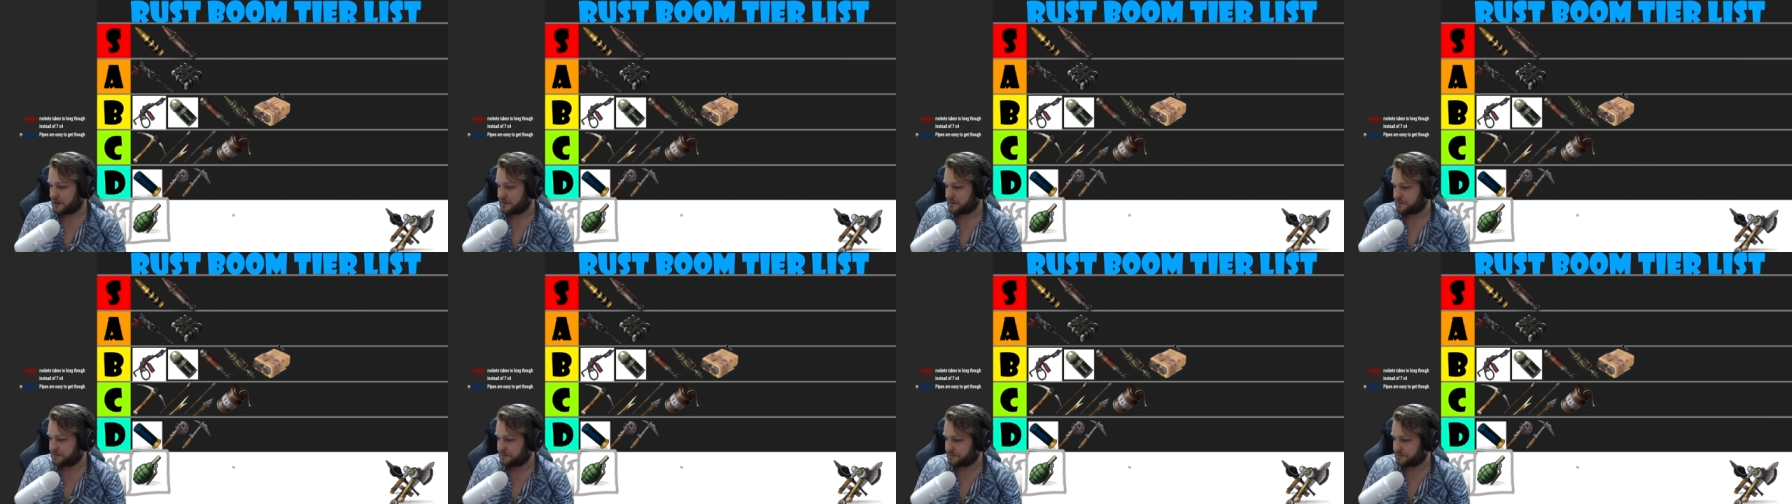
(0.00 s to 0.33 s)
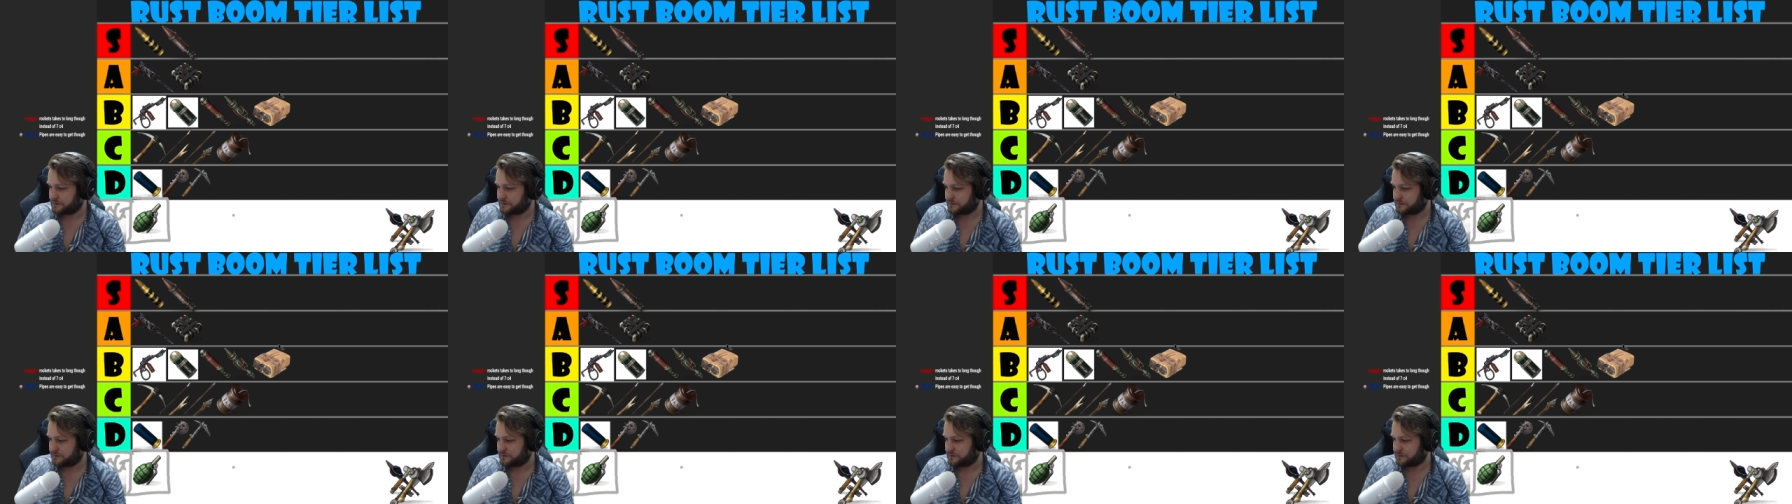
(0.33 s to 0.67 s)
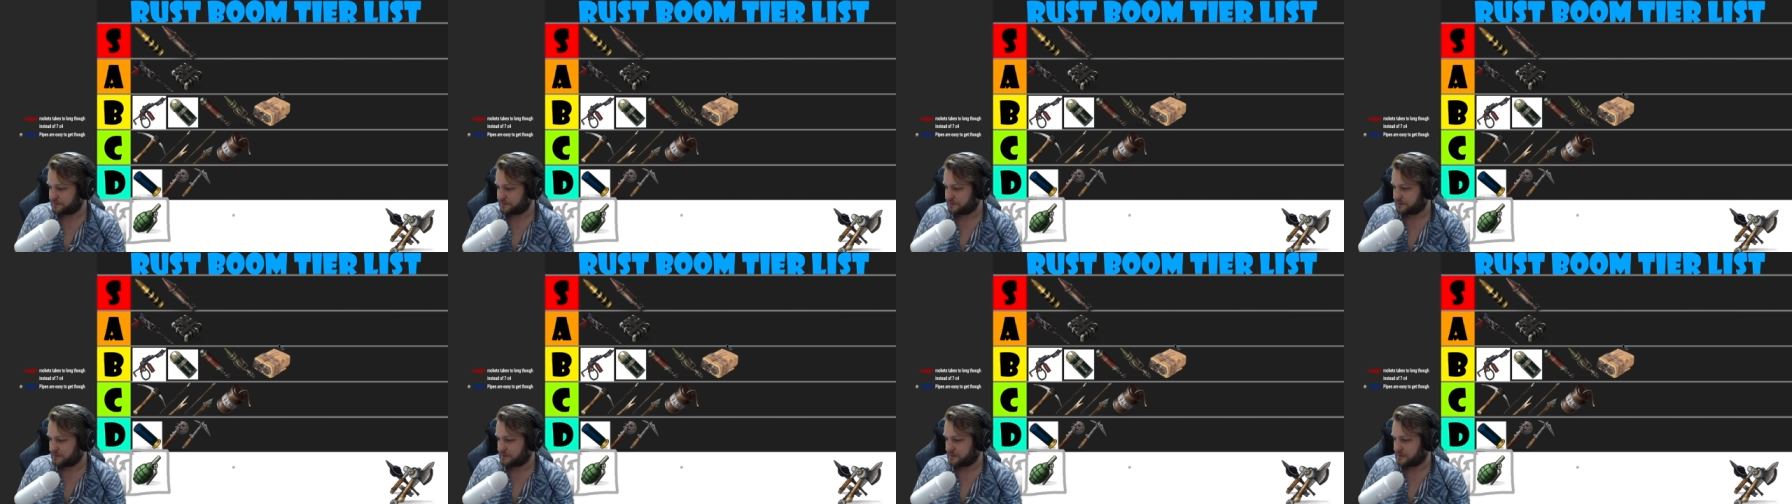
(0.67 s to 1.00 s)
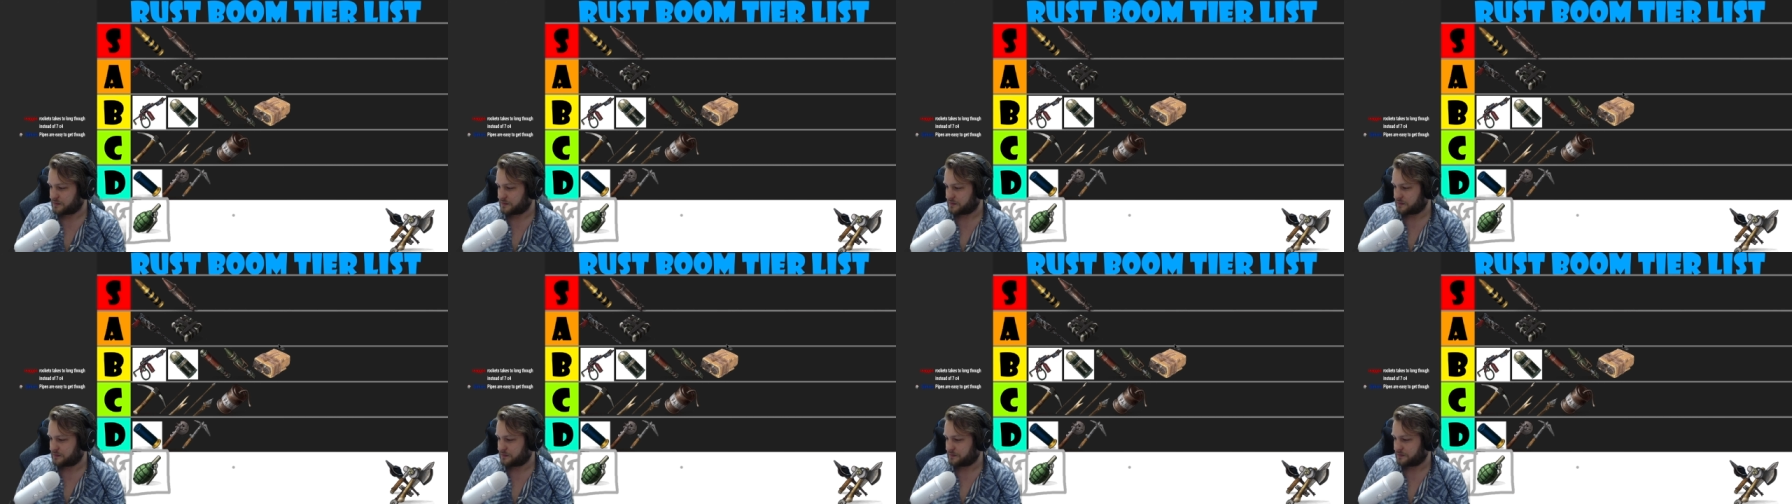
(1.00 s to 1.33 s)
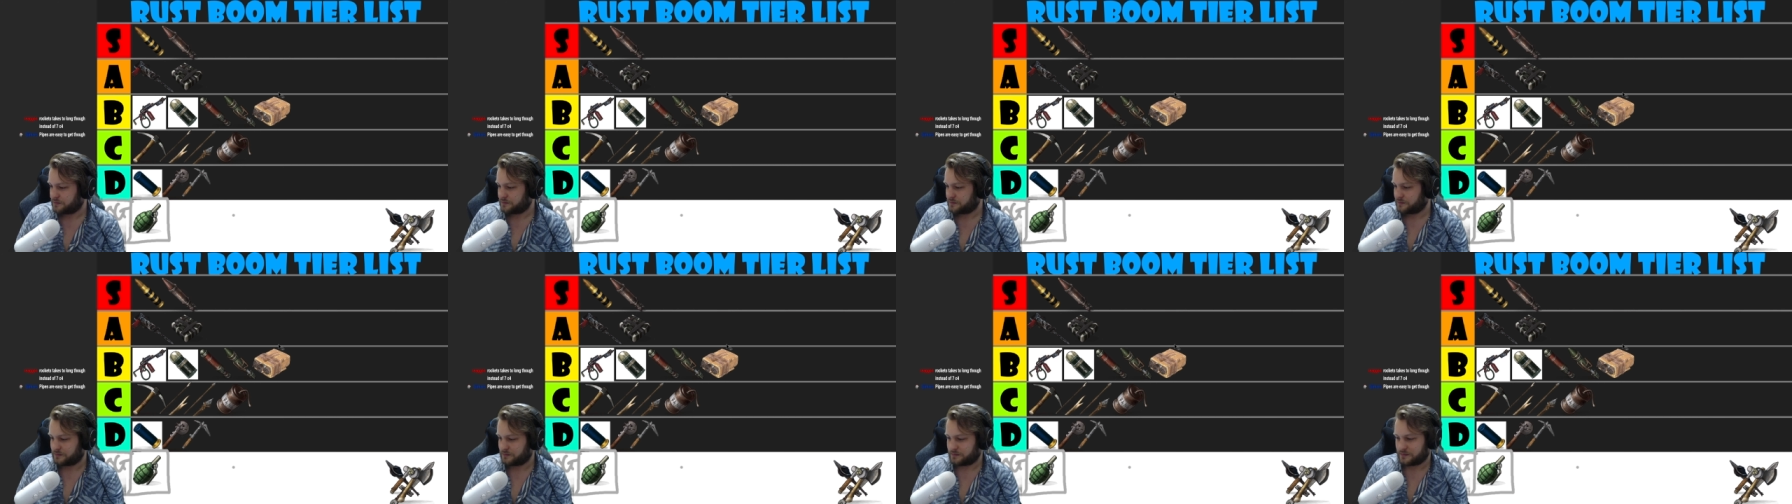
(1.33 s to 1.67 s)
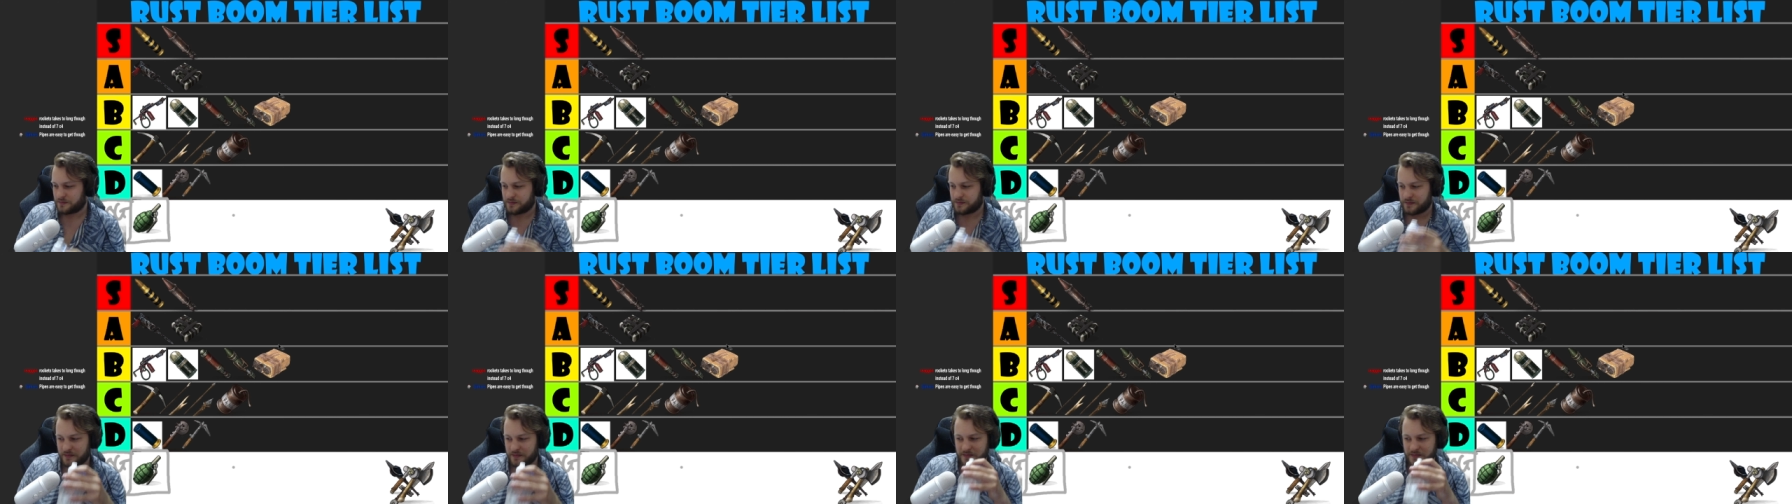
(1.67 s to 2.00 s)
At the same time,
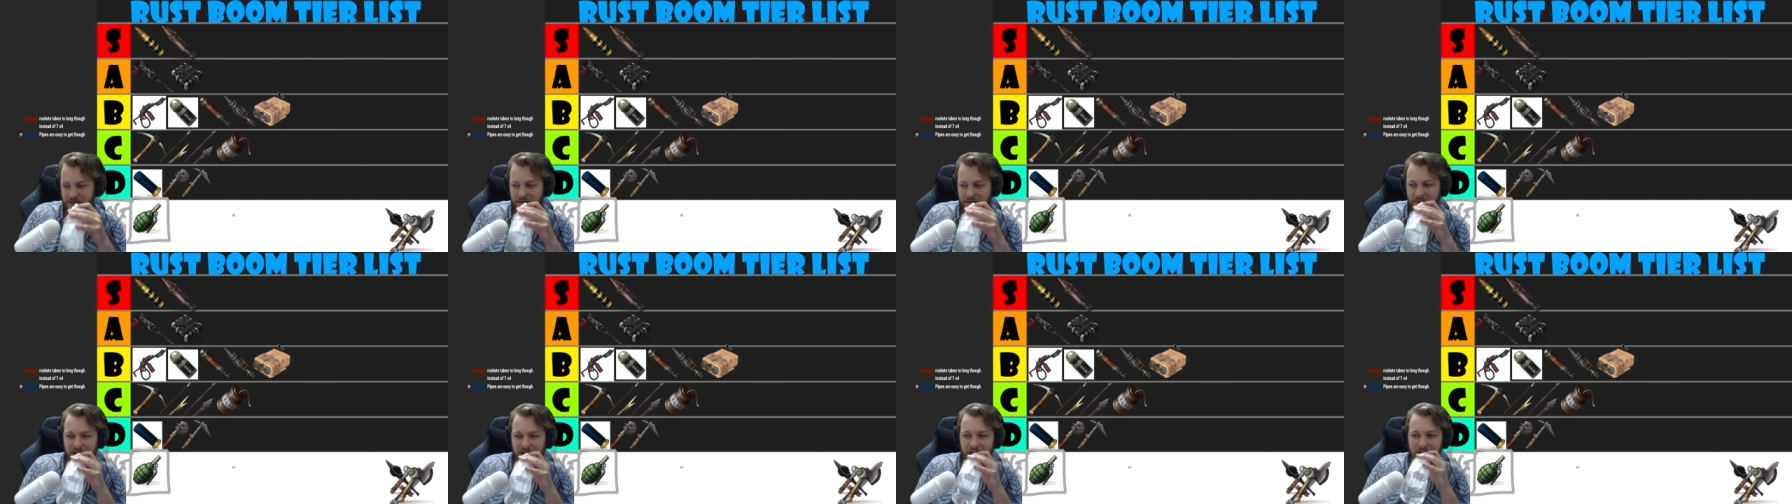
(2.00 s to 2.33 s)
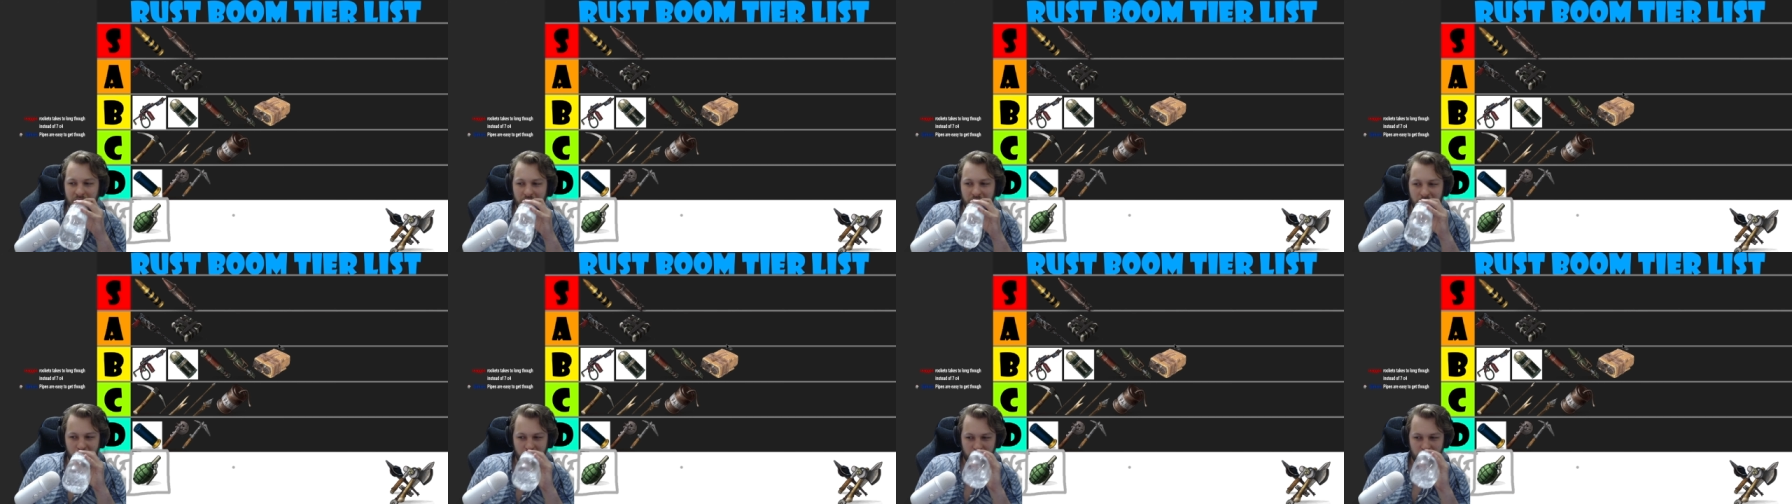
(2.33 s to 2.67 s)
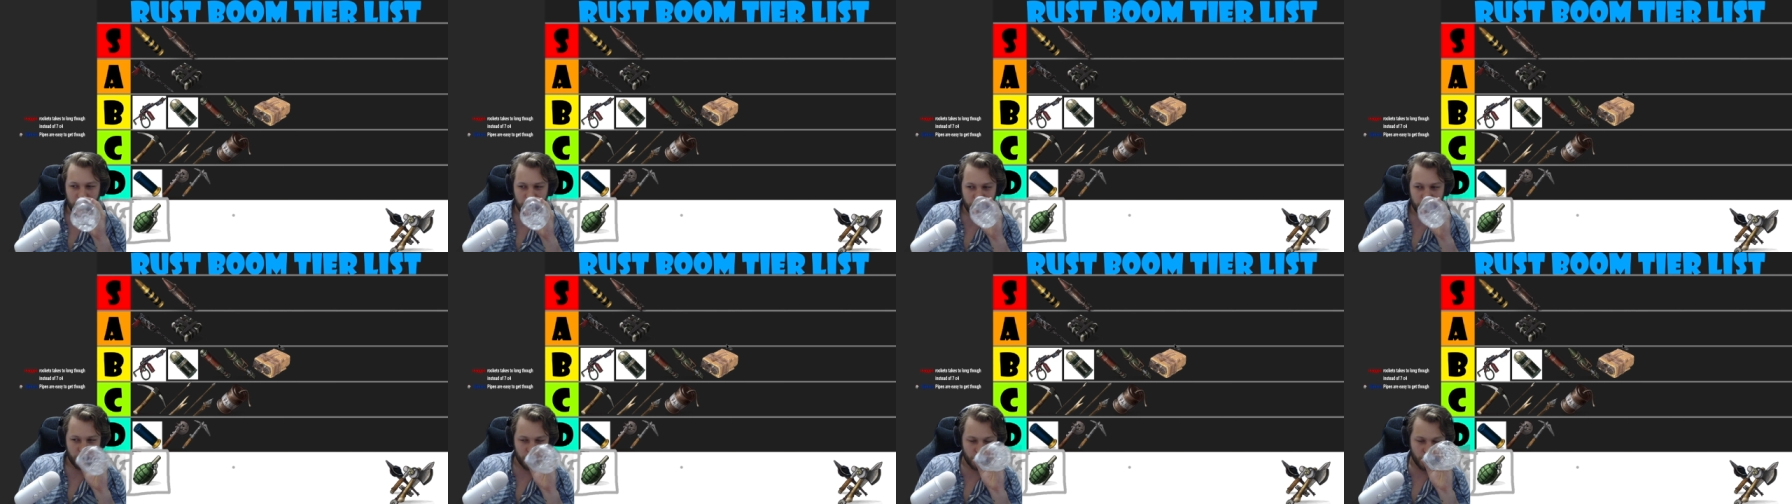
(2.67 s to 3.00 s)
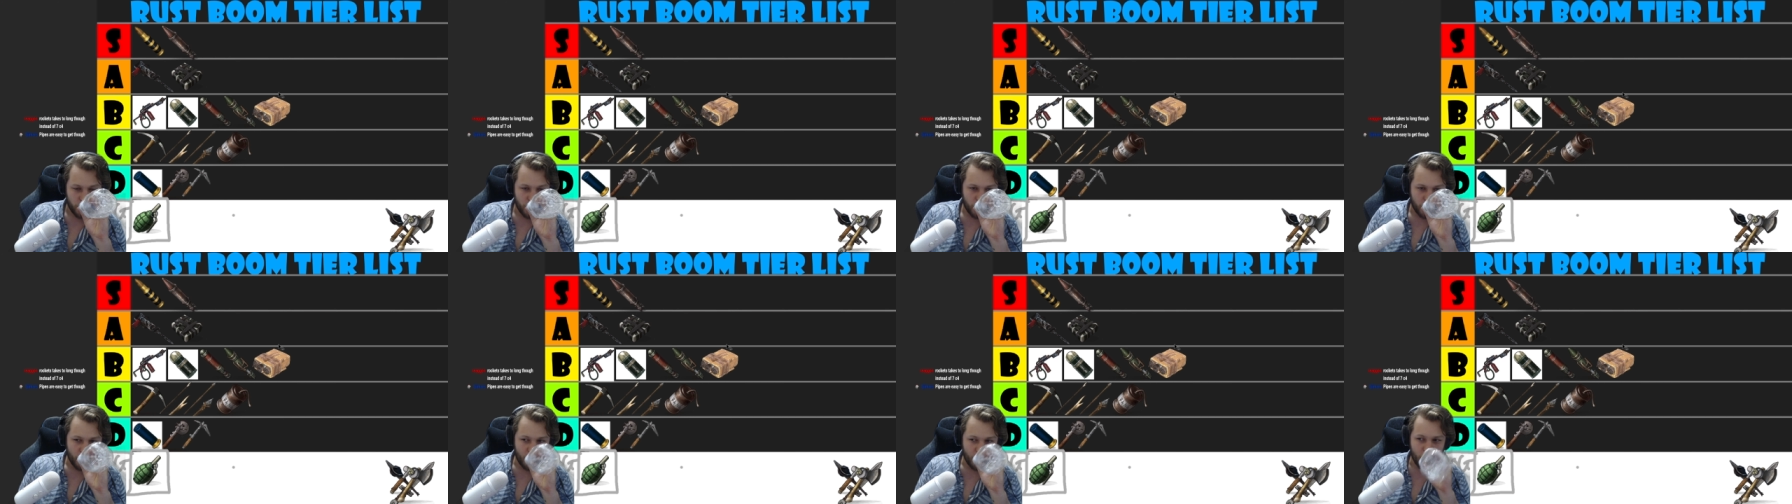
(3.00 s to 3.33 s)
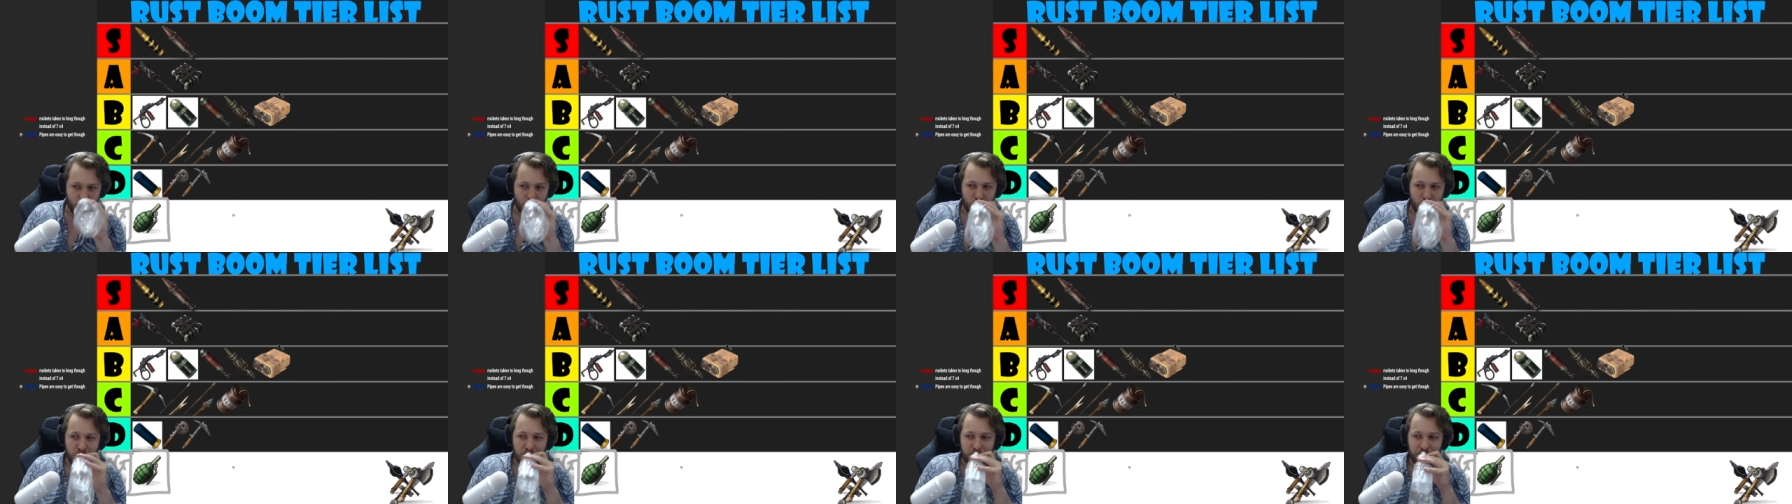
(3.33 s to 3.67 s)
we done speed with the satchel.